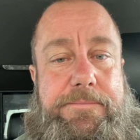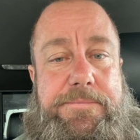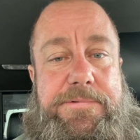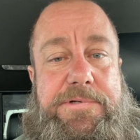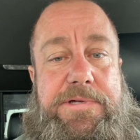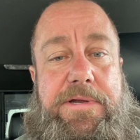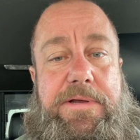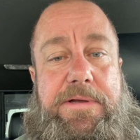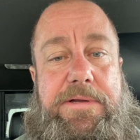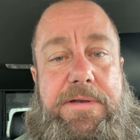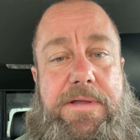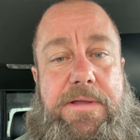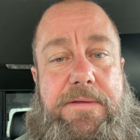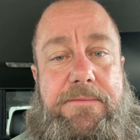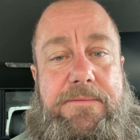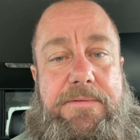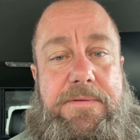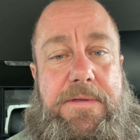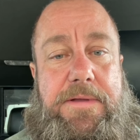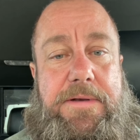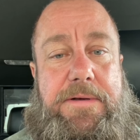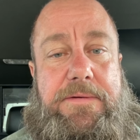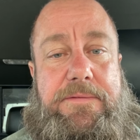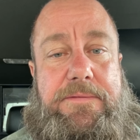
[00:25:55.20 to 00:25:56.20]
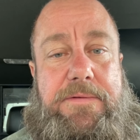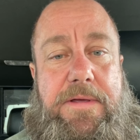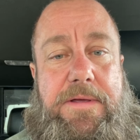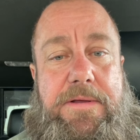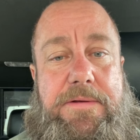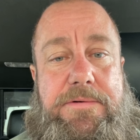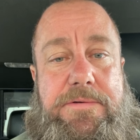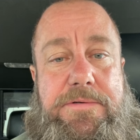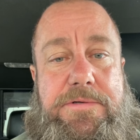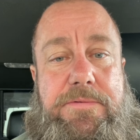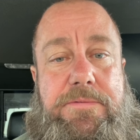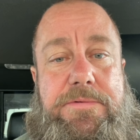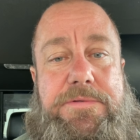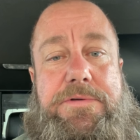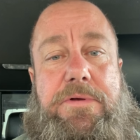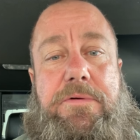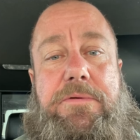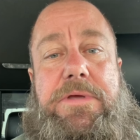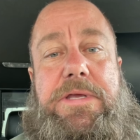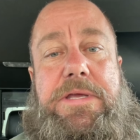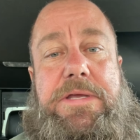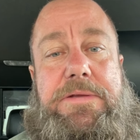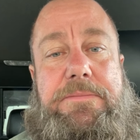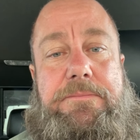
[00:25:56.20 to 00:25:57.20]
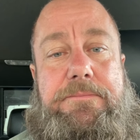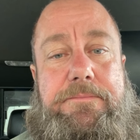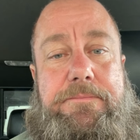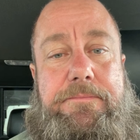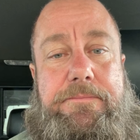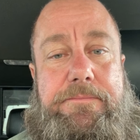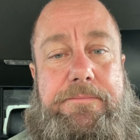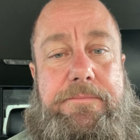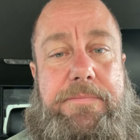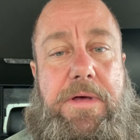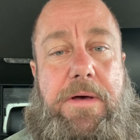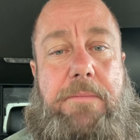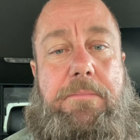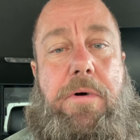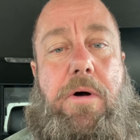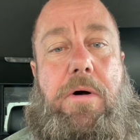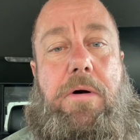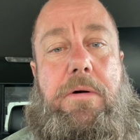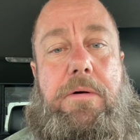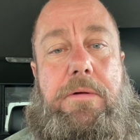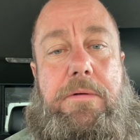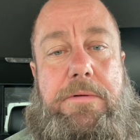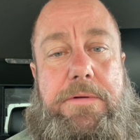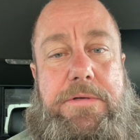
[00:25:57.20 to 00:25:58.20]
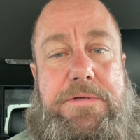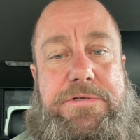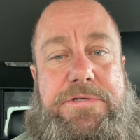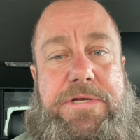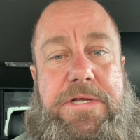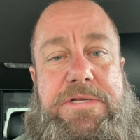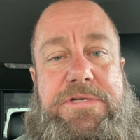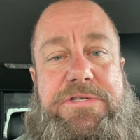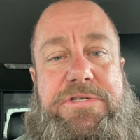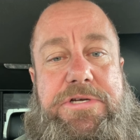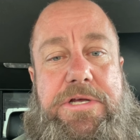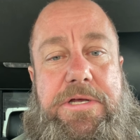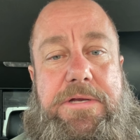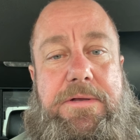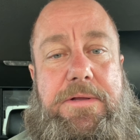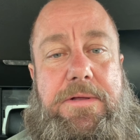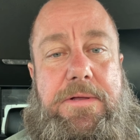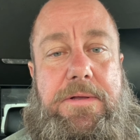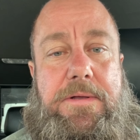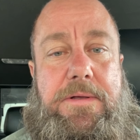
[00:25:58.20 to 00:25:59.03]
She doesn't have anything to say. She wants to go eat a ball and chase shit.